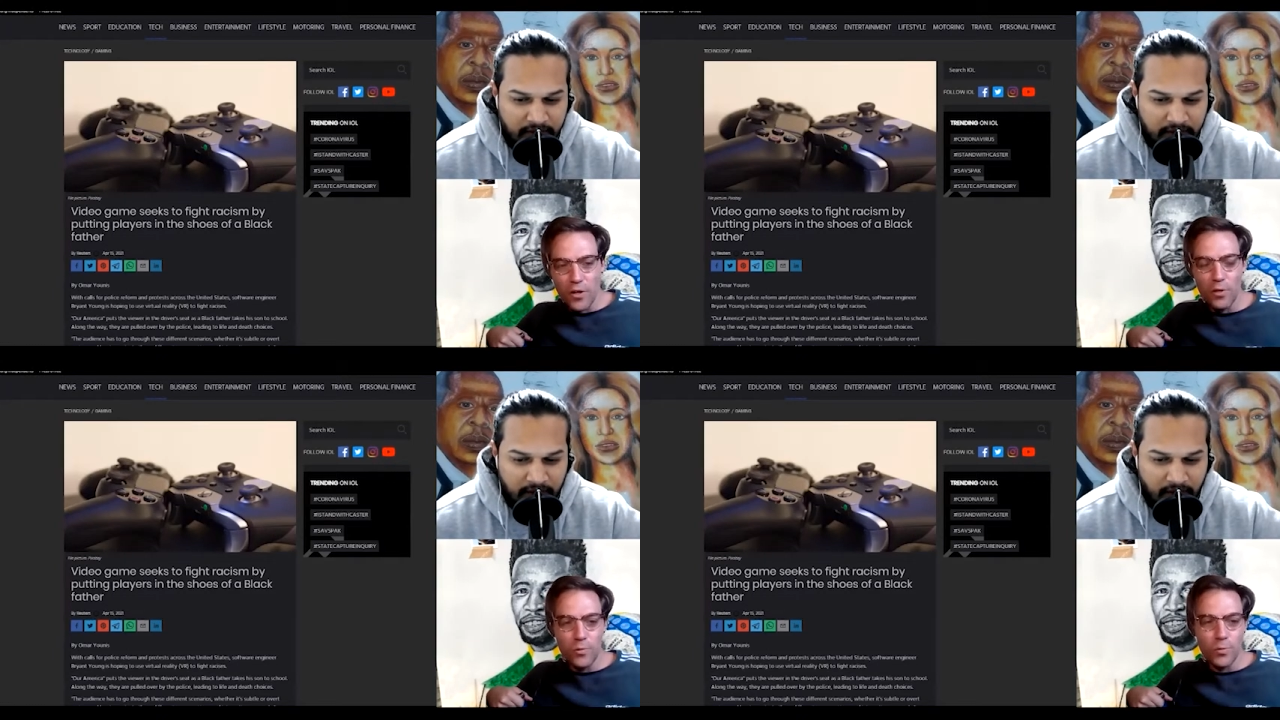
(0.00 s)

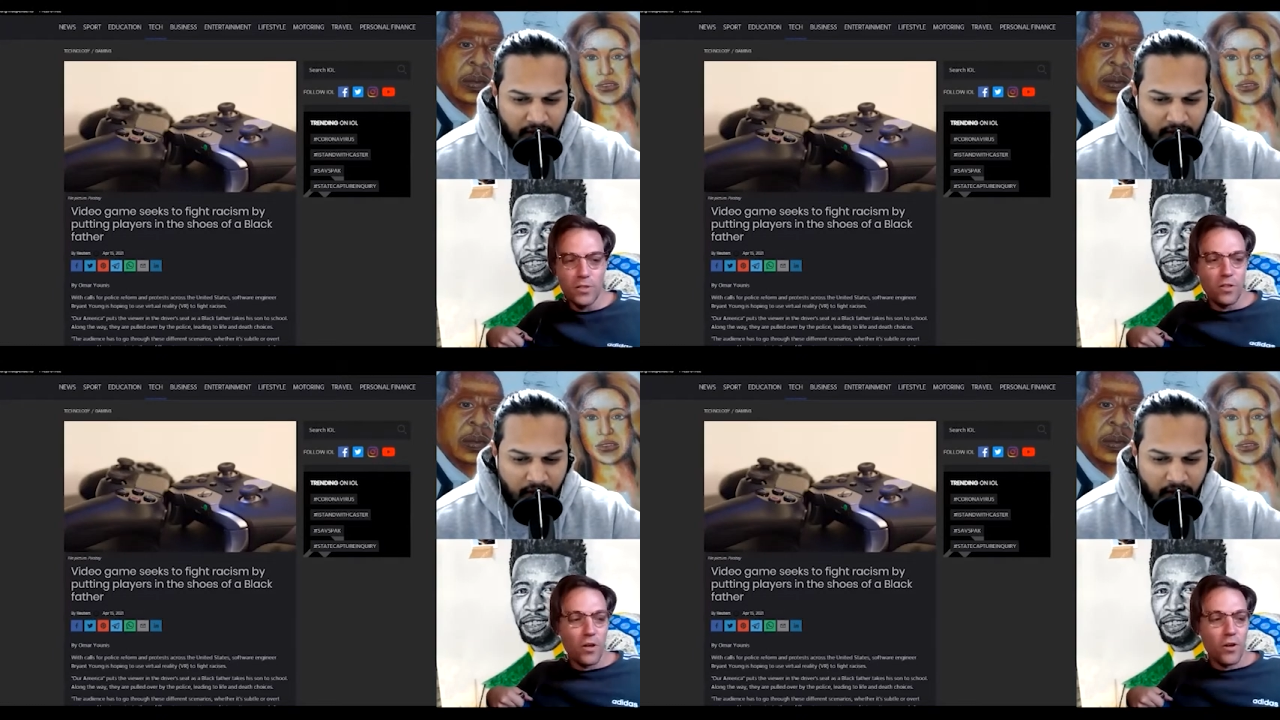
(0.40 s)
Speaker 1: Can't
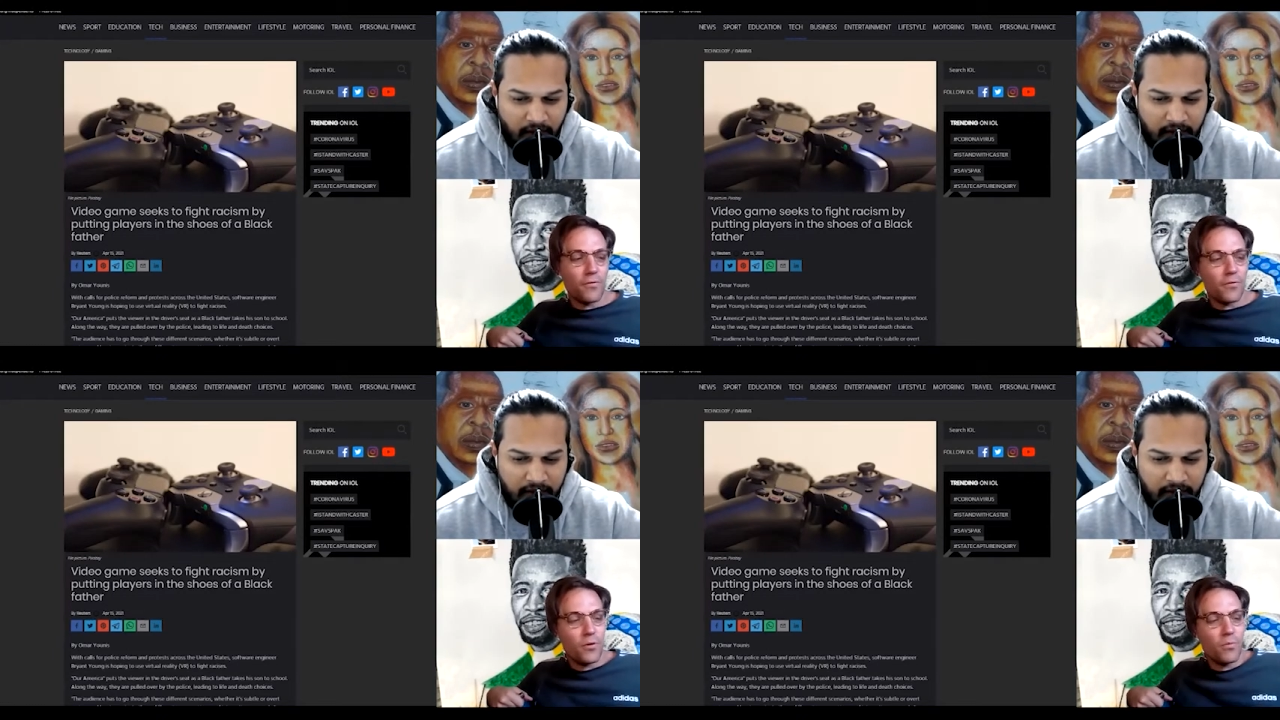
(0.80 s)
win the lotto
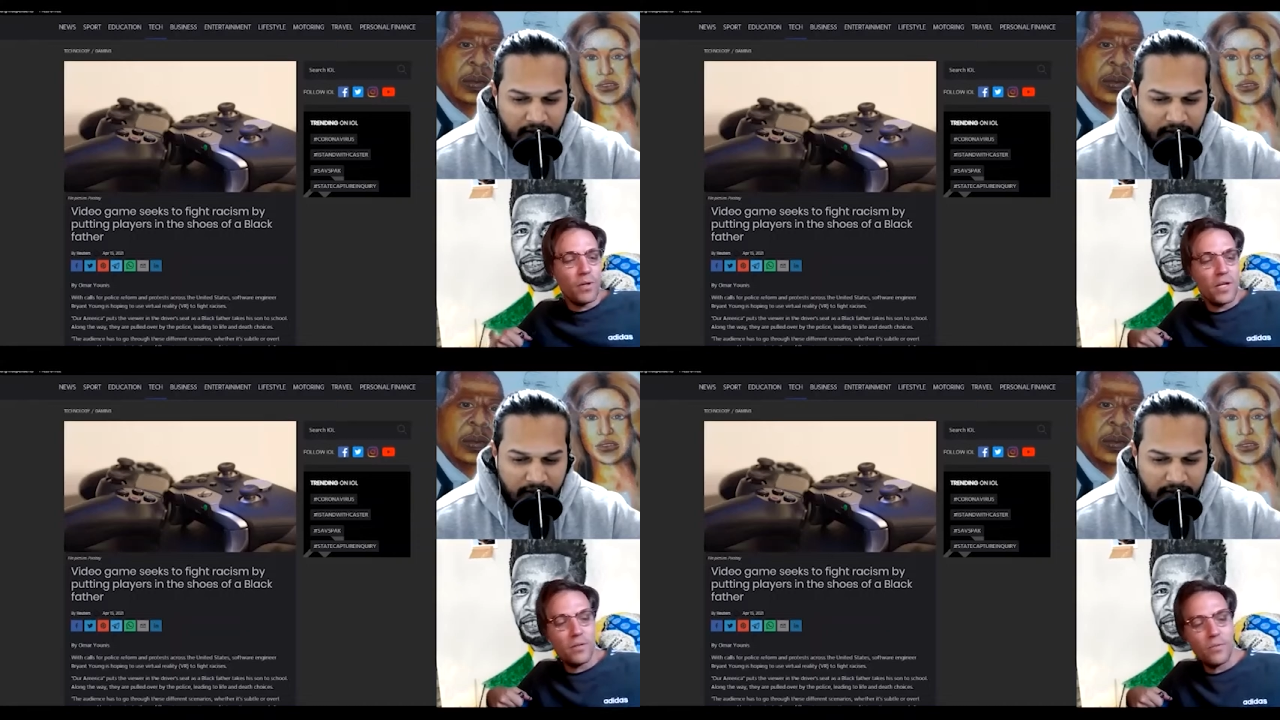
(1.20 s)
if you
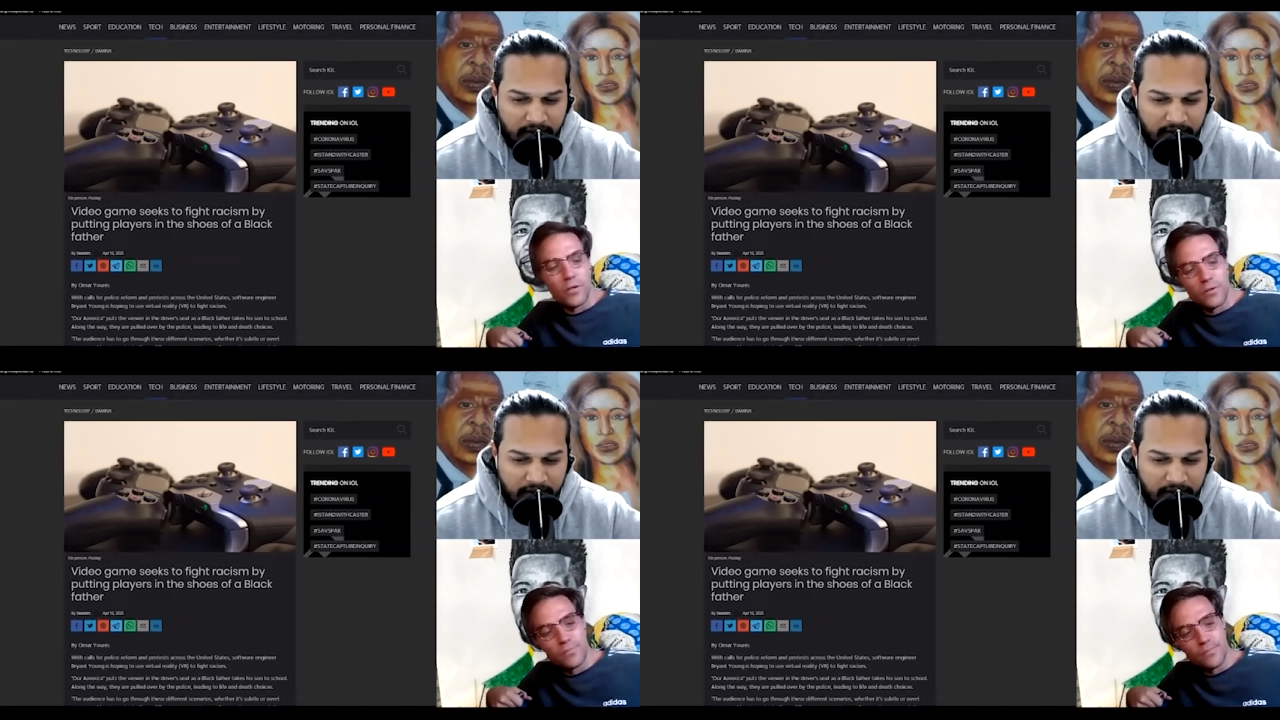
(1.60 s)
don't play,
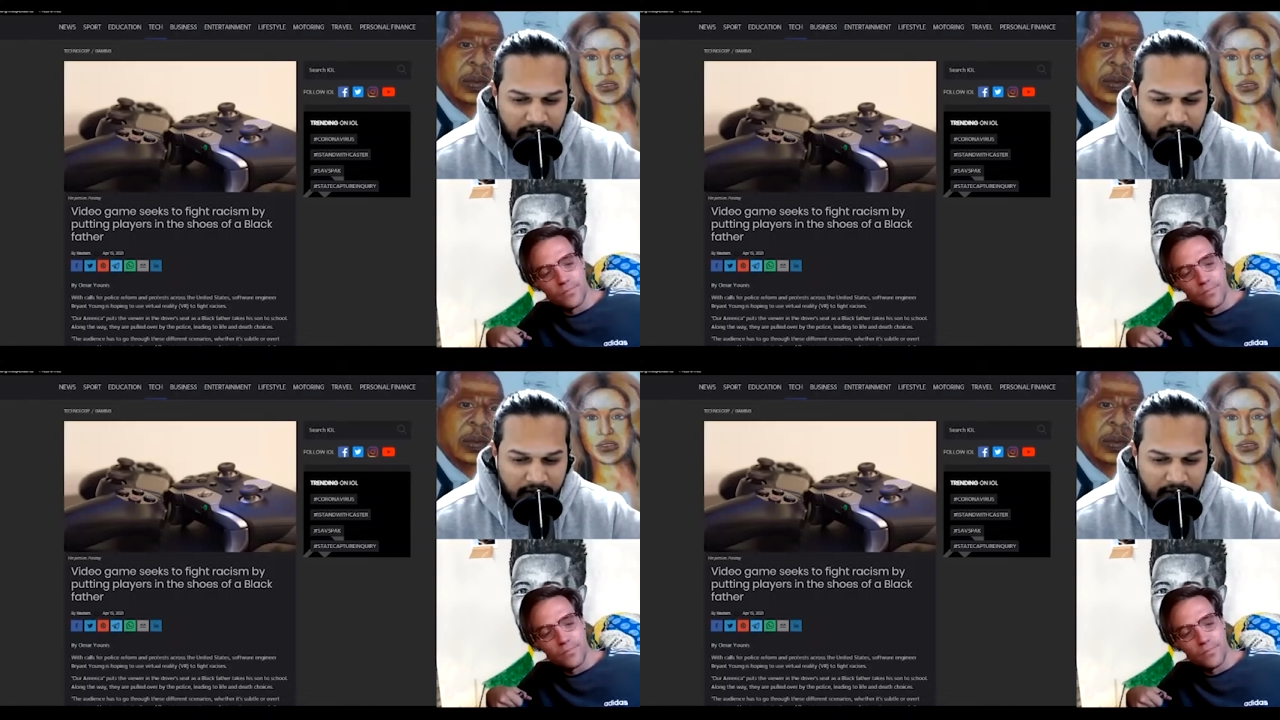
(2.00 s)
bro.